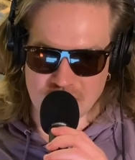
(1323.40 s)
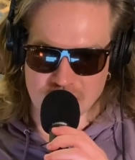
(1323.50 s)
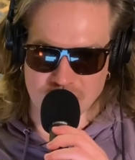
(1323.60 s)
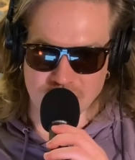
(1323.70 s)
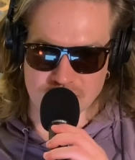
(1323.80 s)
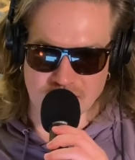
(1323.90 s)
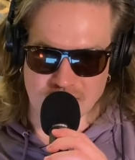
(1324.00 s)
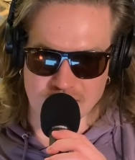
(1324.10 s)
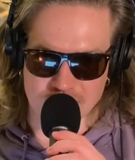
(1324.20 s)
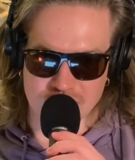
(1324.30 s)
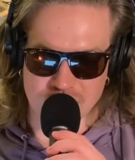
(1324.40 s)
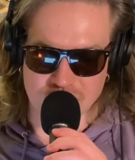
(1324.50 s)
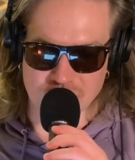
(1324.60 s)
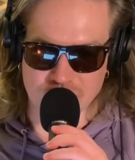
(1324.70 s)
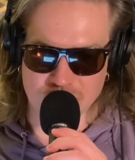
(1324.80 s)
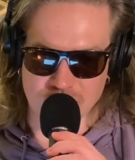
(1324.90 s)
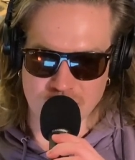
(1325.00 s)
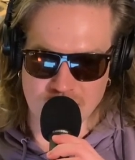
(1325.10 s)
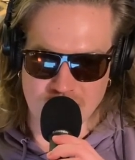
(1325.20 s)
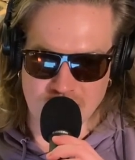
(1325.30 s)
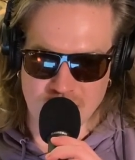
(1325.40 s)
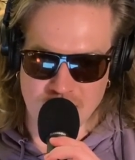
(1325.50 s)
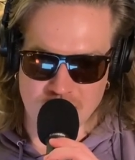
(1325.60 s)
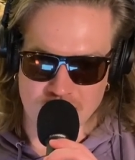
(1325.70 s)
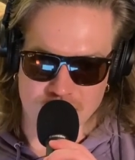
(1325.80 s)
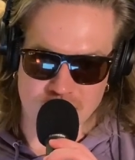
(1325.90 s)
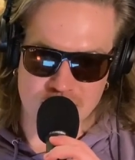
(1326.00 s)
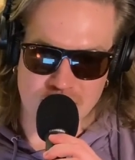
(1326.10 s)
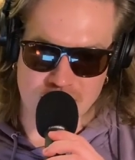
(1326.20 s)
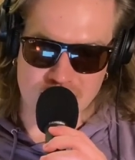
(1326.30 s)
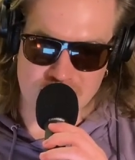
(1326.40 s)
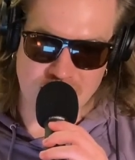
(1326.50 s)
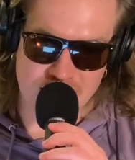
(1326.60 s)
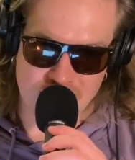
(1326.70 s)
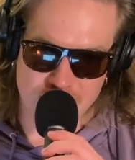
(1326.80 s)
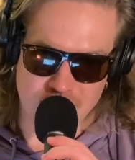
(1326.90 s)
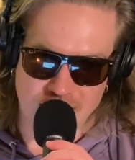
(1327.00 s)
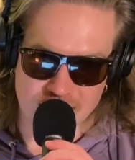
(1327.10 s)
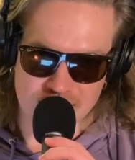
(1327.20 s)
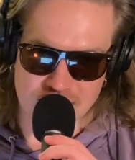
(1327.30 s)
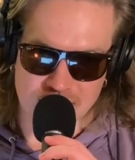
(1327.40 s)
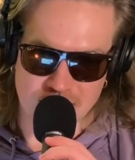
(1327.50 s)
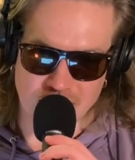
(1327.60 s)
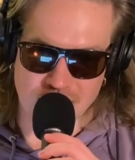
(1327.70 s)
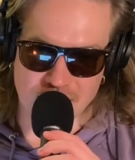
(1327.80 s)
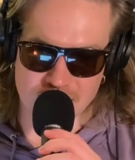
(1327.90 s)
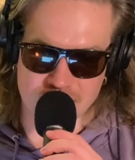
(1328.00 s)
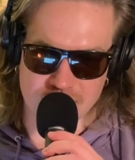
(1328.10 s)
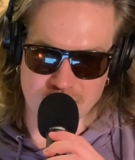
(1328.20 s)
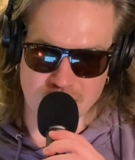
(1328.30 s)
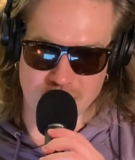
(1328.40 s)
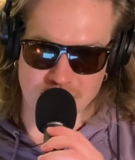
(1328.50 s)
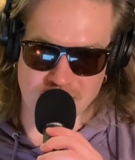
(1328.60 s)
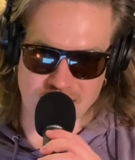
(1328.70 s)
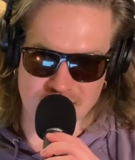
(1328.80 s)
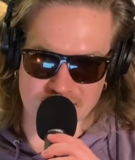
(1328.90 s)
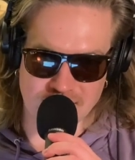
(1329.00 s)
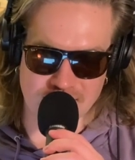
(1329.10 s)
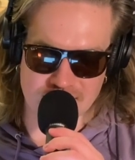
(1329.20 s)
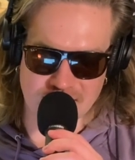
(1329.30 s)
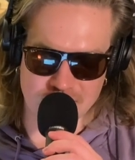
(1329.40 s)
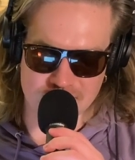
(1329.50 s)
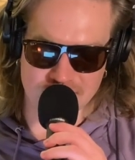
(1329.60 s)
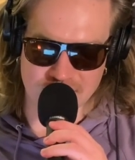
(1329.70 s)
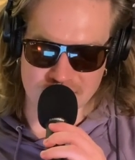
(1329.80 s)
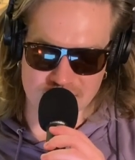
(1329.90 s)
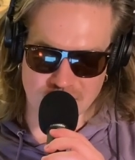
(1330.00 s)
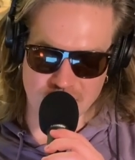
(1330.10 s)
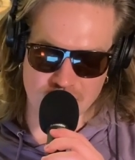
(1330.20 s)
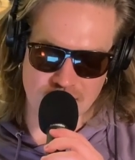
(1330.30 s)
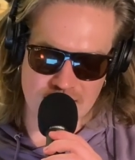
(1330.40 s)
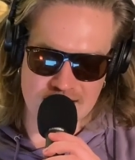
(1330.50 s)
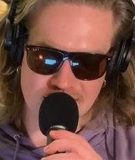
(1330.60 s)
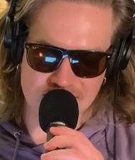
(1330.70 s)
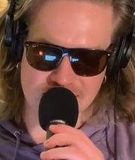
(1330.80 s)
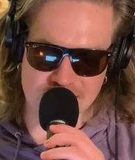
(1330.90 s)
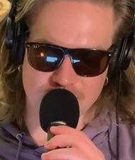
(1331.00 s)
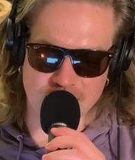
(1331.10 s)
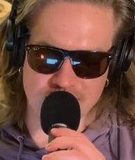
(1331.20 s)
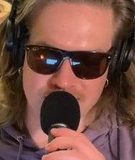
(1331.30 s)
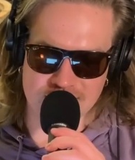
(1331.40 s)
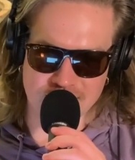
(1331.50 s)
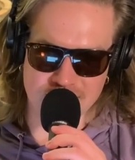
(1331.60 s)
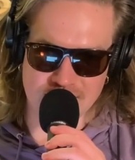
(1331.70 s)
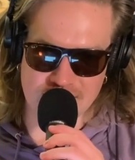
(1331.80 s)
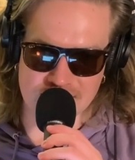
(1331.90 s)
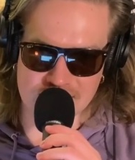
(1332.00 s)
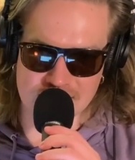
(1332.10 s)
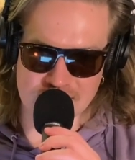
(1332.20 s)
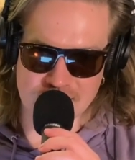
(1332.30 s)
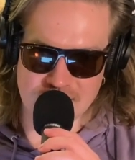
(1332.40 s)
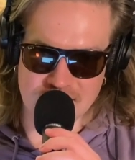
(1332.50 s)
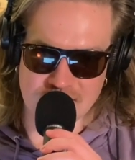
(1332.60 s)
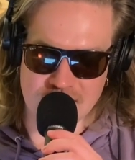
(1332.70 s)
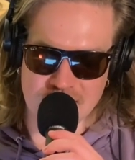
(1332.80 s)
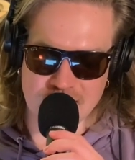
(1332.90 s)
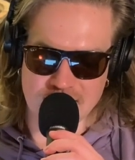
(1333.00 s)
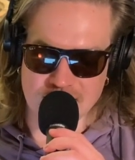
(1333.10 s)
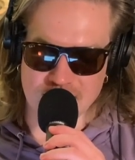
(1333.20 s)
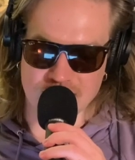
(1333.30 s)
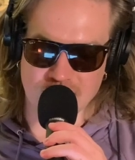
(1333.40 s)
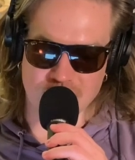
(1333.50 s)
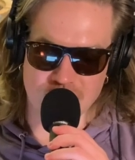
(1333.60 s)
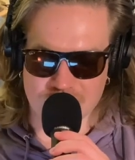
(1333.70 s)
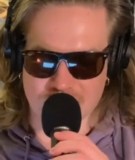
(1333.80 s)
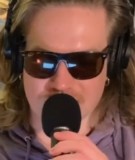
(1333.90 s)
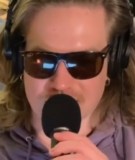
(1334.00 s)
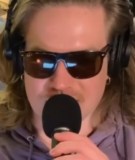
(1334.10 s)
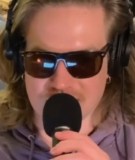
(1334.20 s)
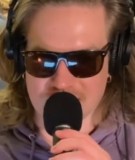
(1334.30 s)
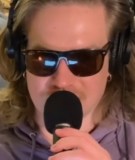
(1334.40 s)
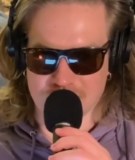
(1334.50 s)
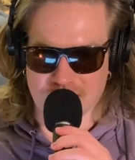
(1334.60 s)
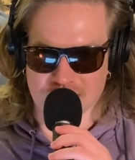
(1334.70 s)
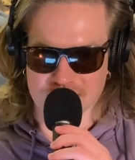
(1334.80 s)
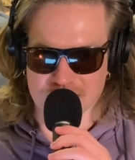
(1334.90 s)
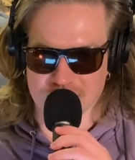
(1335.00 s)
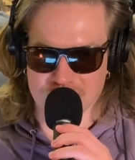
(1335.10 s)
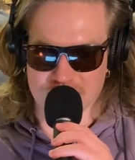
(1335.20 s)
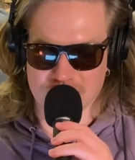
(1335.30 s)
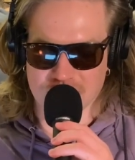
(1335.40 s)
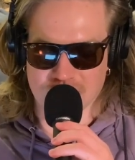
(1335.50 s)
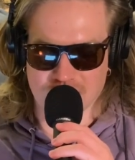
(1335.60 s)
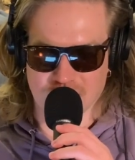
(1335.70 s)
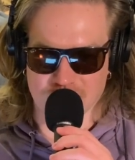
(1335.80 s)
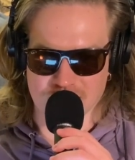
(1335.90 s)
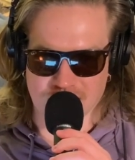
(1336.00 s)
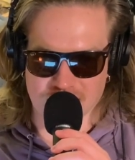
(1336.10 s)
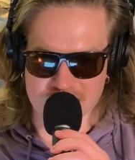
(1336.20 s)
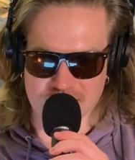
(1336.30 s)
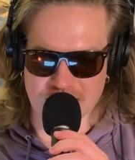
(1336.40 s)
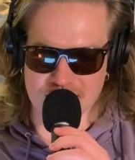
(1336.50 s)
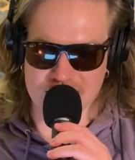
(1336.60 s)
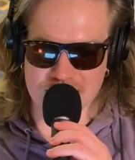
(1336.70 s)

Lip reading: through time to first understand the impacts of carbon dioxide in the atmosphere. So since about the 70s, they've known about the impacts of carbon dioxide